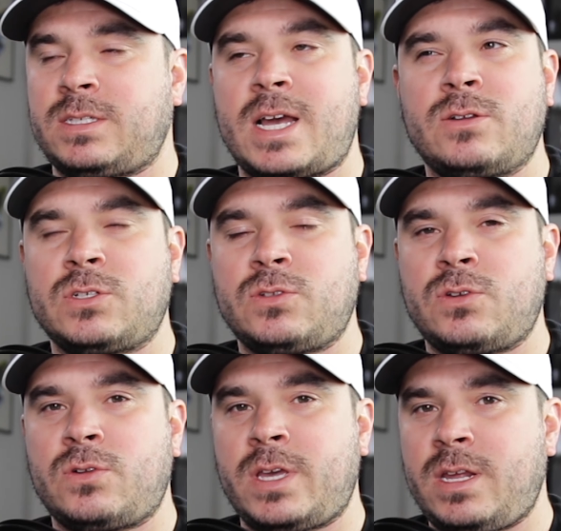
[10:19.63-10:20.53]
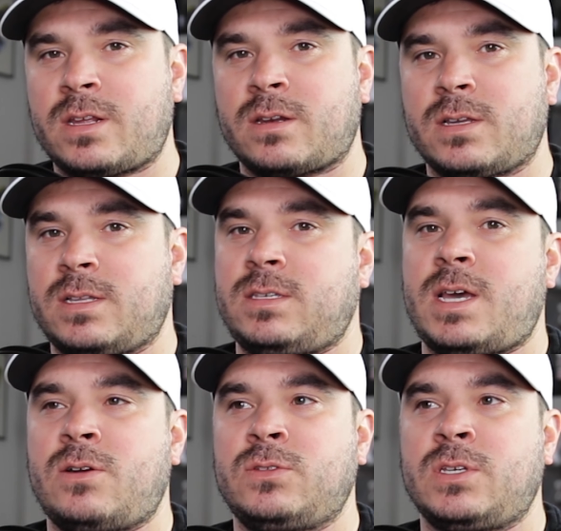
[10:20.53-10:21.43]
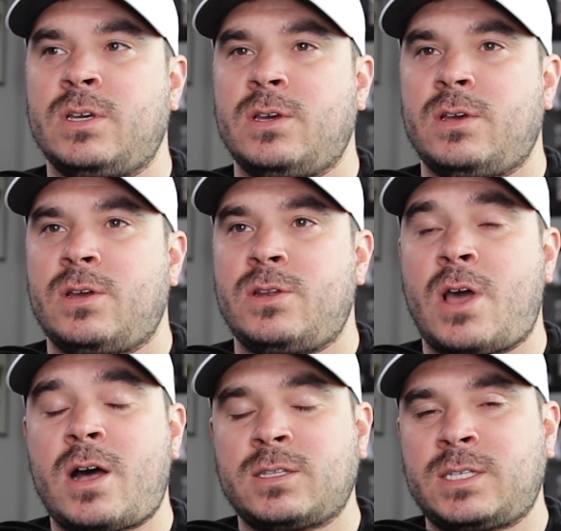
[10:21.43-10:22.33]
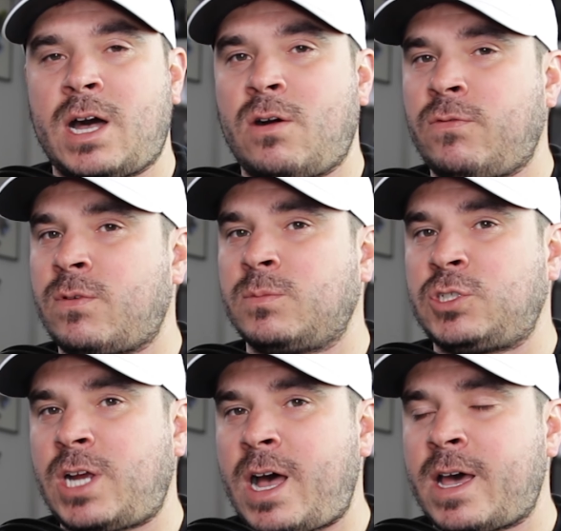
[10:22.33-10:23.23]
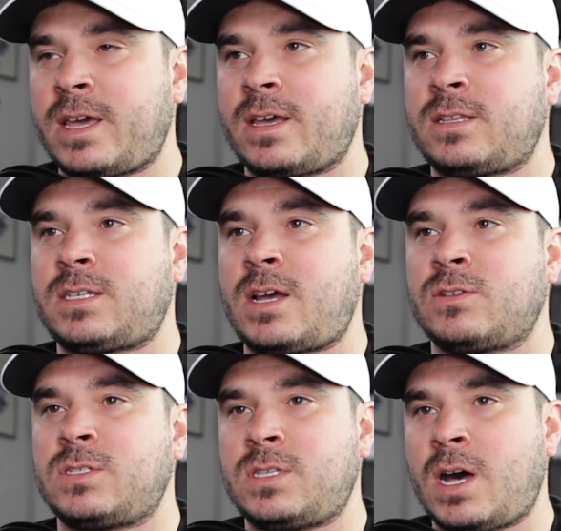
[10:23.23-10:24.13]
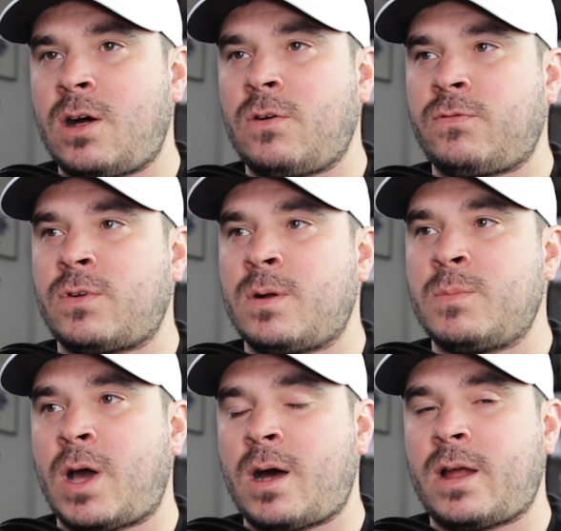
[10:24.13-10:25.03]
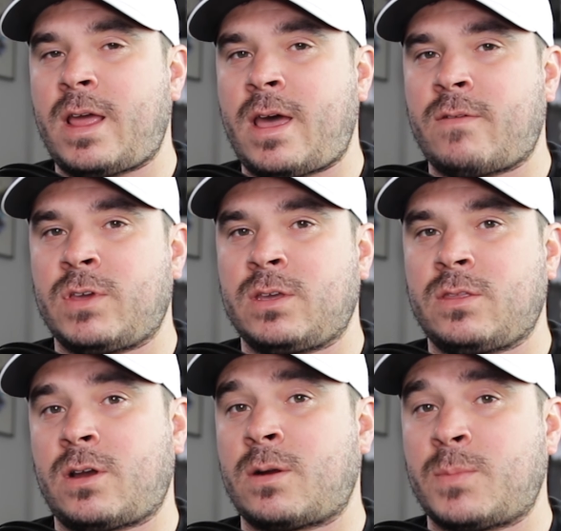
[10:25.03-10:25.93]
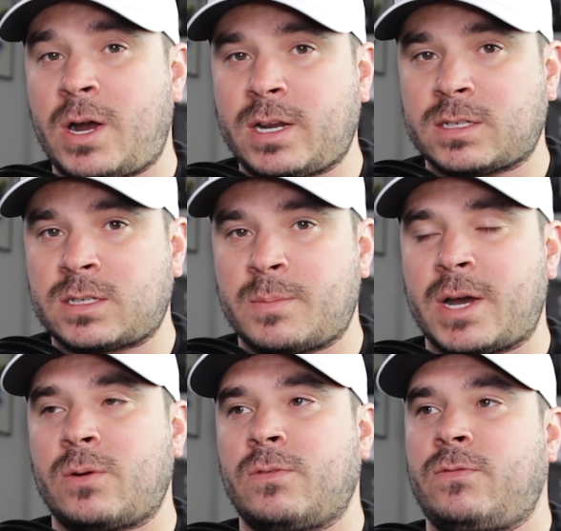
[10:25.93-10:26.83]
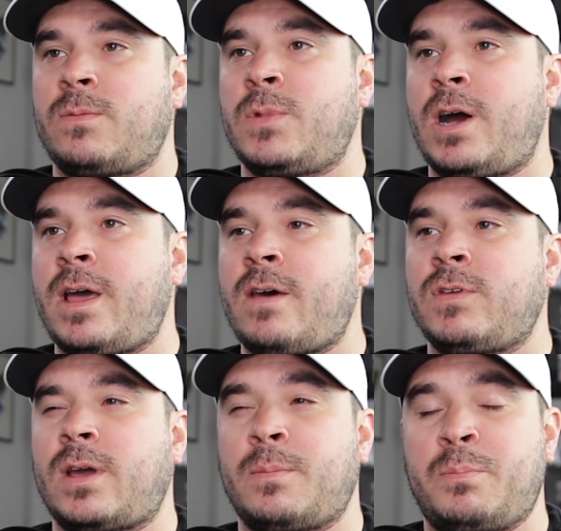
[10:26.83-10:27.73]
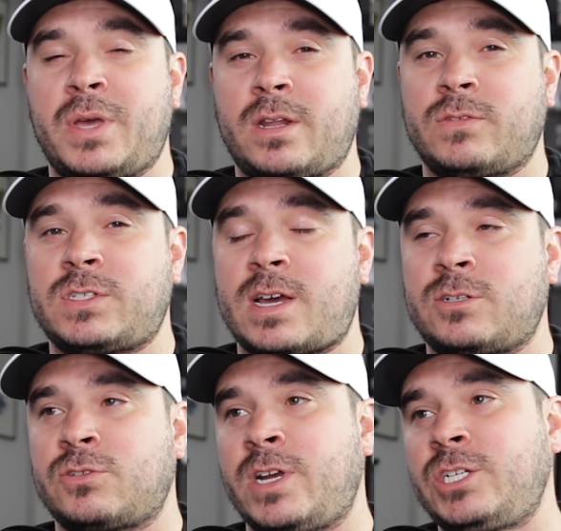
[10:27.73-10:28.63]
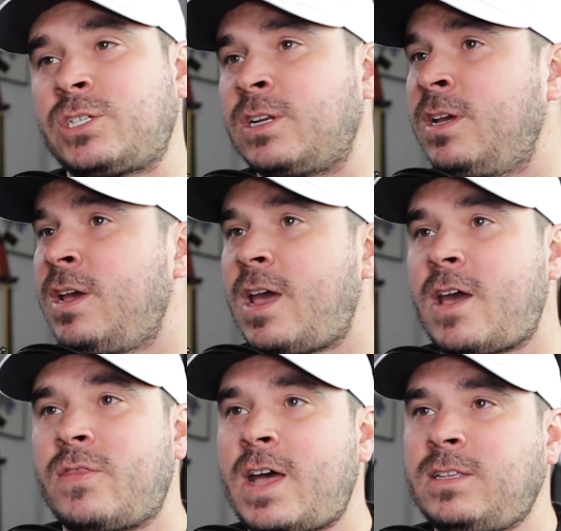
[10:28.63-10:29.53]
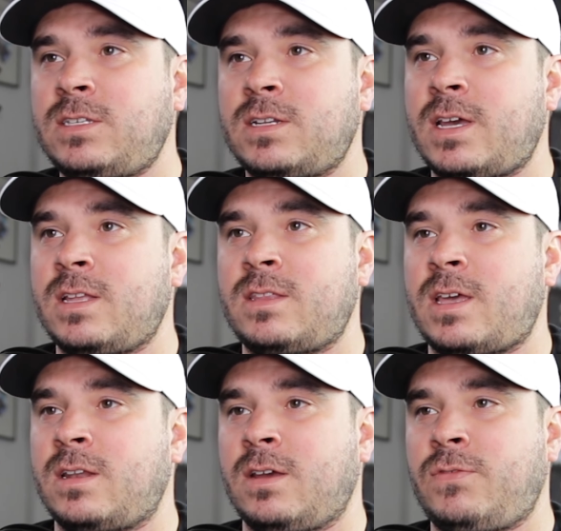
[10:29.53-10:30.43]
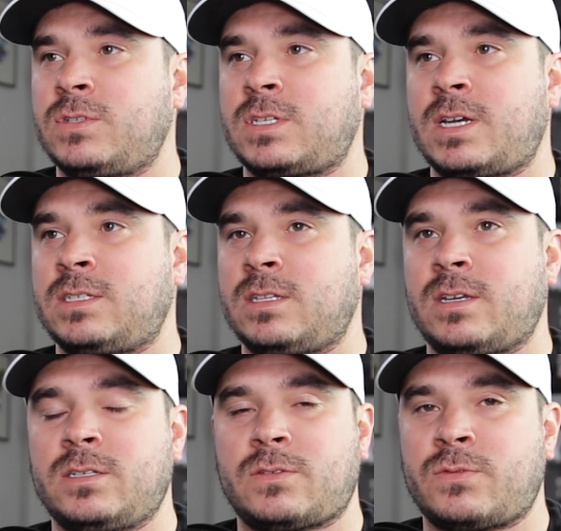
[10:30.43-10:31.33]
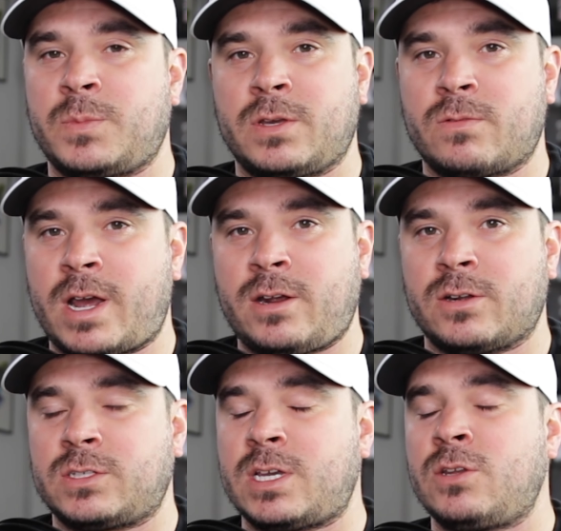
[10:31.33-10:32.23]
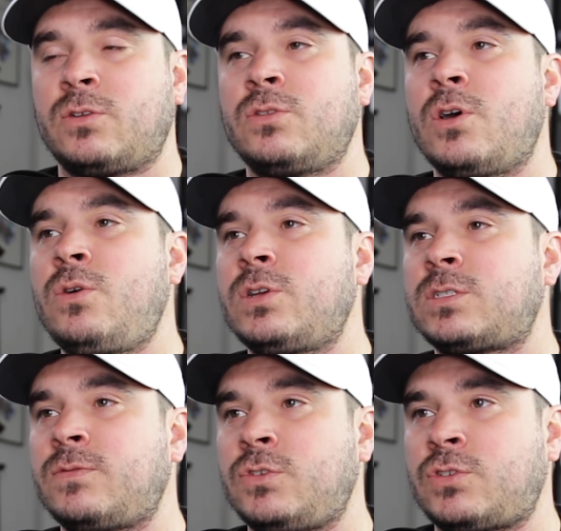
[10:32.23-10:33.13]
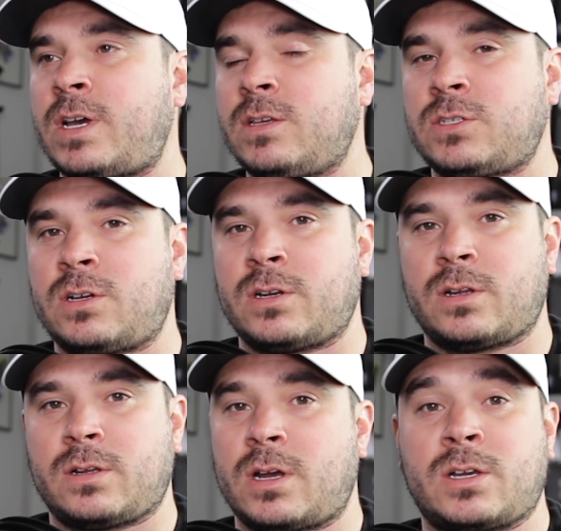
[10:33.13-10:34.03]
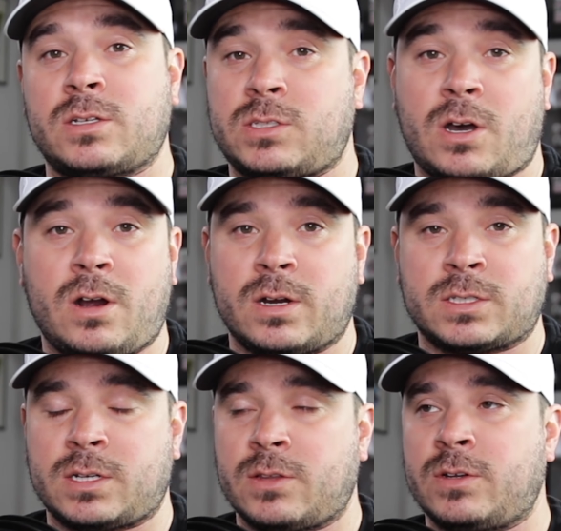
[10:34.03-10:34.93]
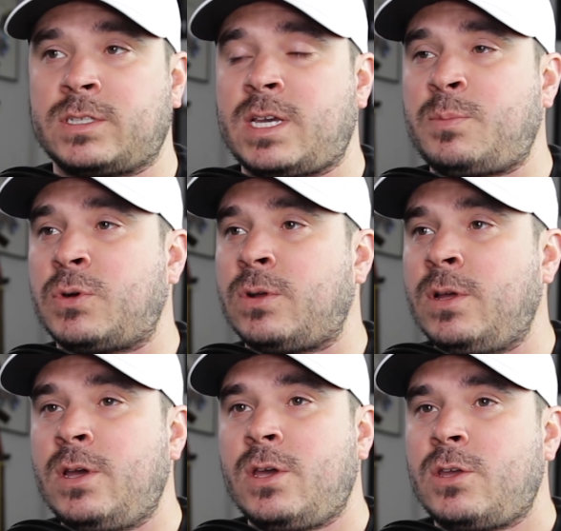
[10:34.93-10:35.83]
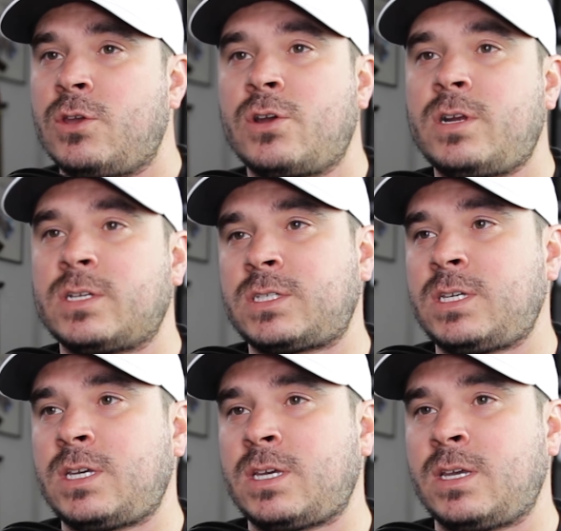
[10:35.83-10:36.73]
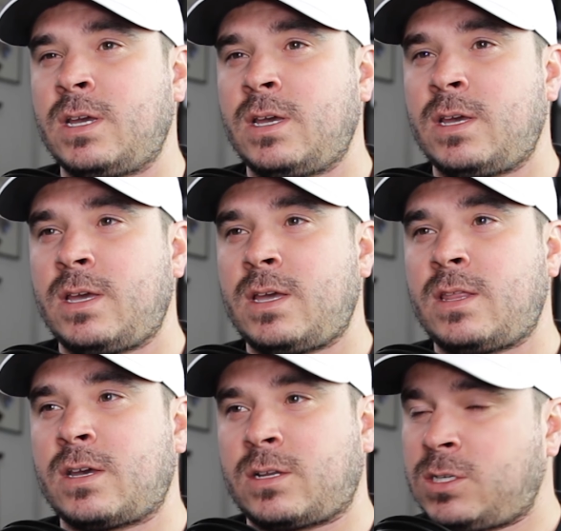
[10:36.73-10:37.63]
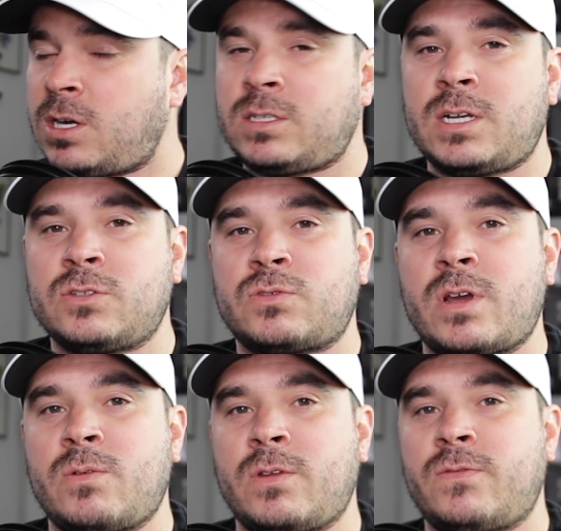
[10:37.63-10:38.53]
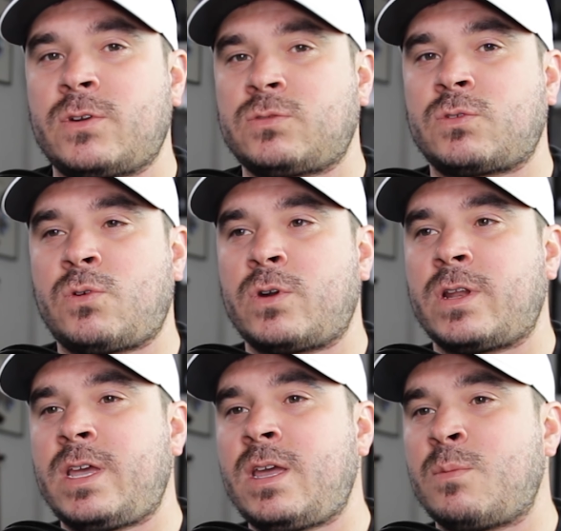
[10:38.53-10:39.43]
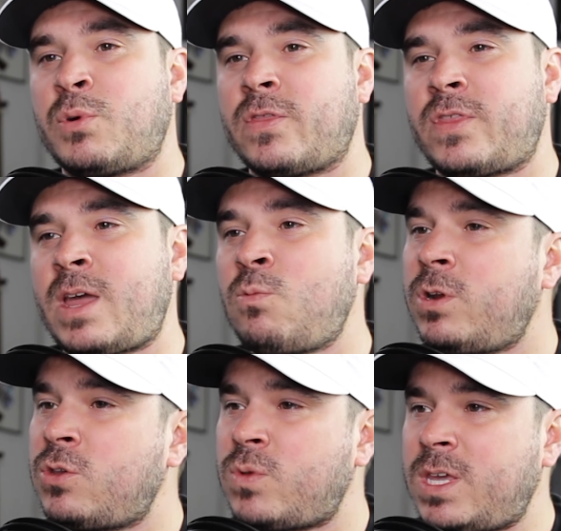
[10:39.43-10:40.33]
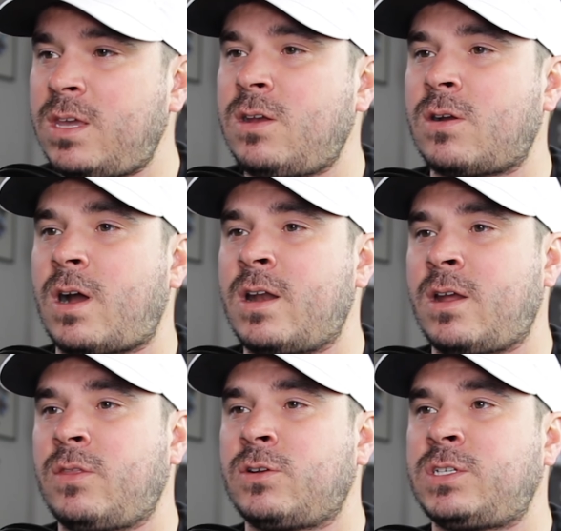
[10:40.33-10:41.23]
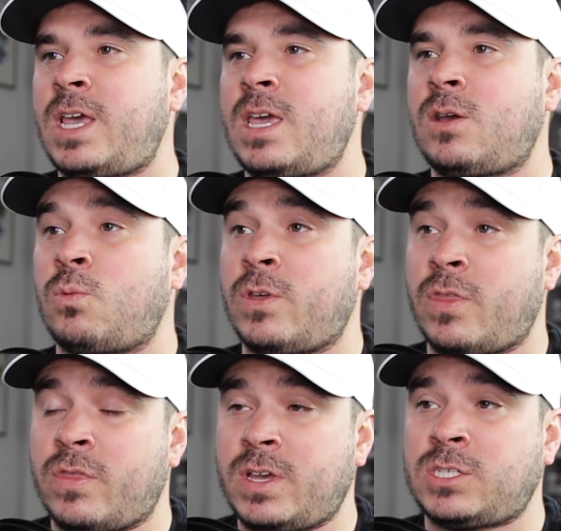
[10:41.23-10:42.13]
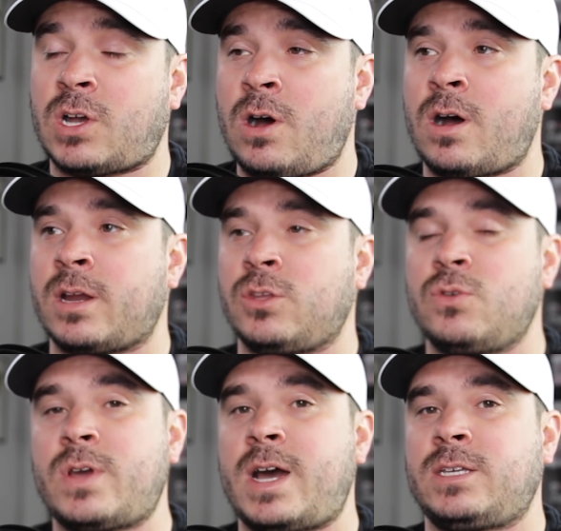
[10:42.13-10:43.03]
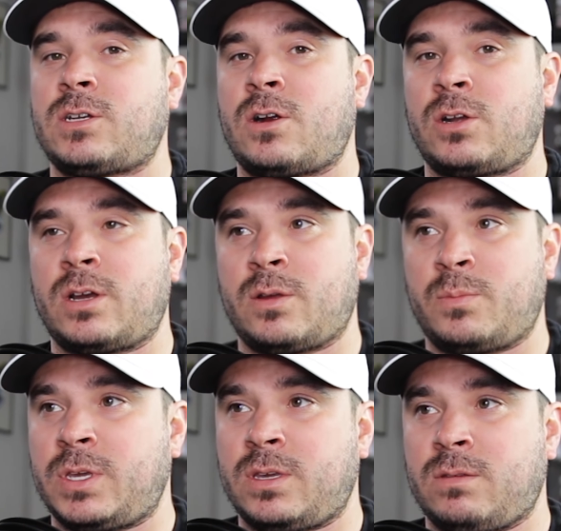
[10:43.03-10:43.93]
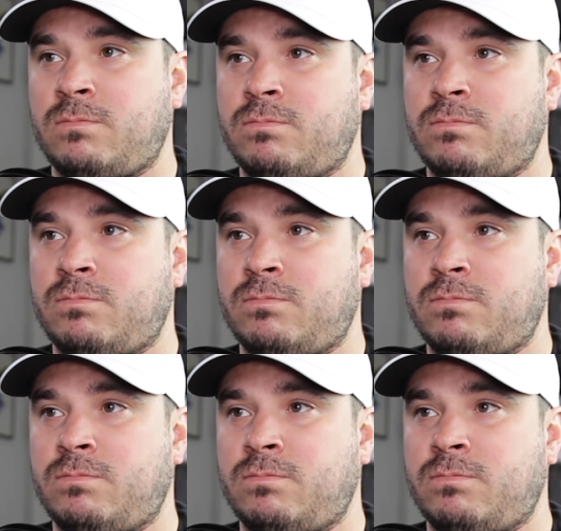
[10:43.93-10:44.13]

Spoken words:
sounds a little hidden. It sounds not dull from Shy, it sounds dull from not having the harmonics come out, from not having a bit of saturation. And that's the night and day difference, guys, that does it for me in records. And you'll notice if you try this on a guitar as another example, you're going to see the guitar sounds great when you first record it in, but then when you hear another take with this on, you guys are going to be